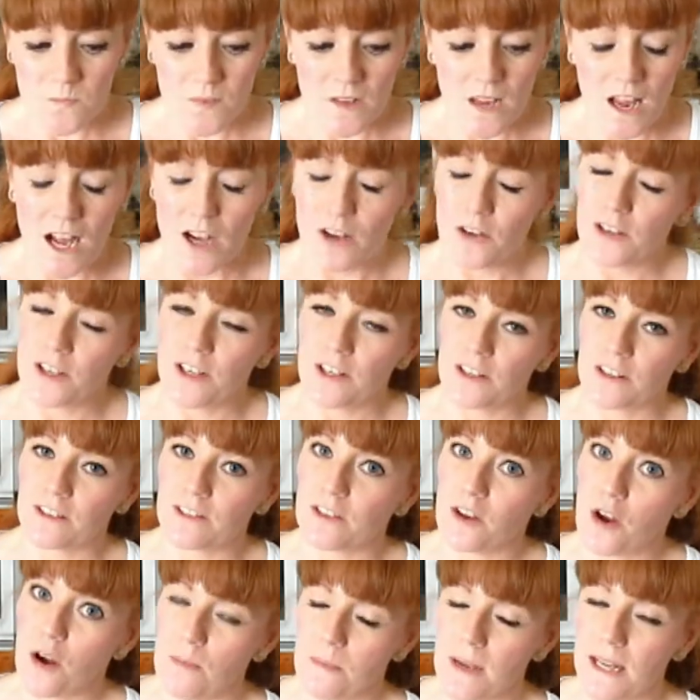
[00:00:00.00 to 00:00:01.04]
I got a
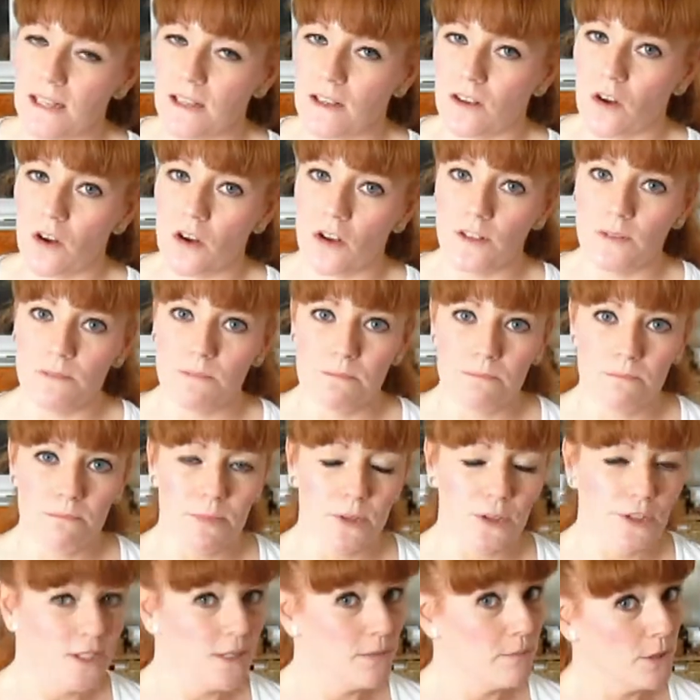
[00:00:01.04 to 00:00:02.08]
comment on
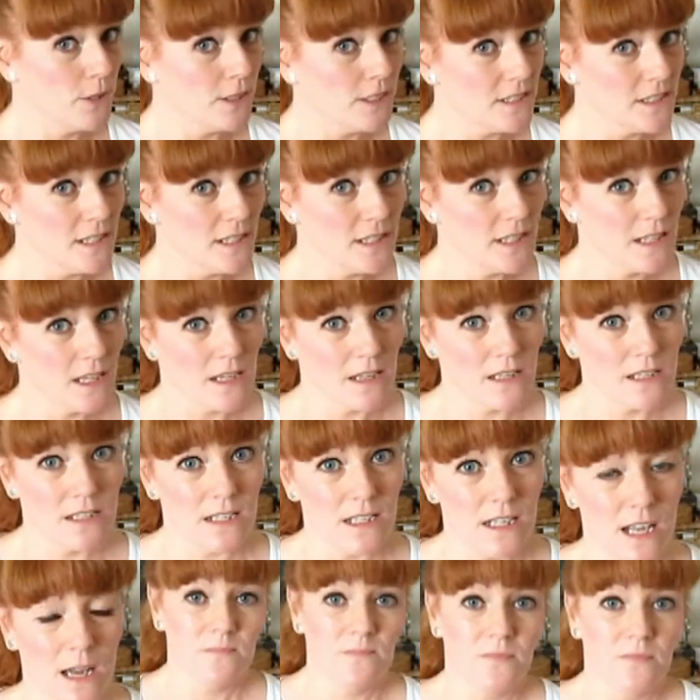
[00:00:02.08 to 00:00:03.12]
Beauty Bulletin the other
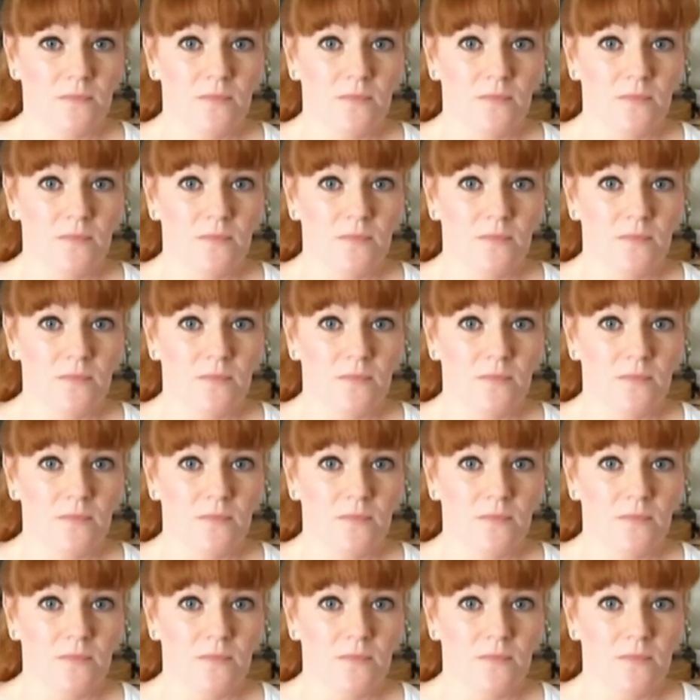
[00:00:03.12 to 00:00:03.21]
day.